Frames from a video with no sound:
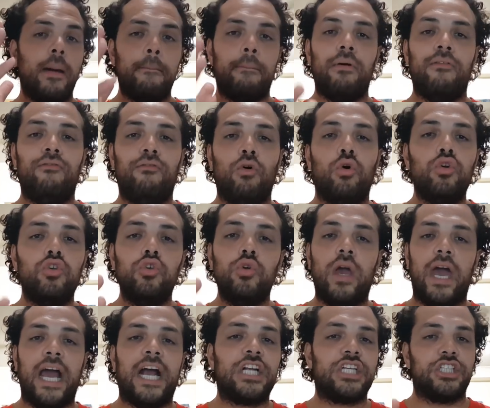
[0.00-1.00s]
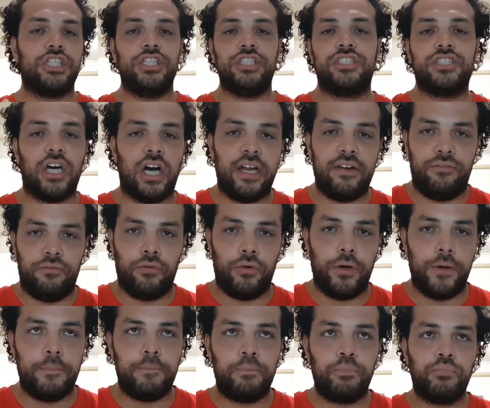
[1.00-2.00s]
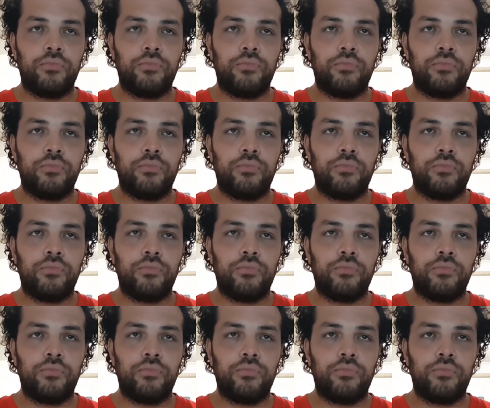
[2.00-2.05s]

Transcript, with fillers: before you actually sign for it.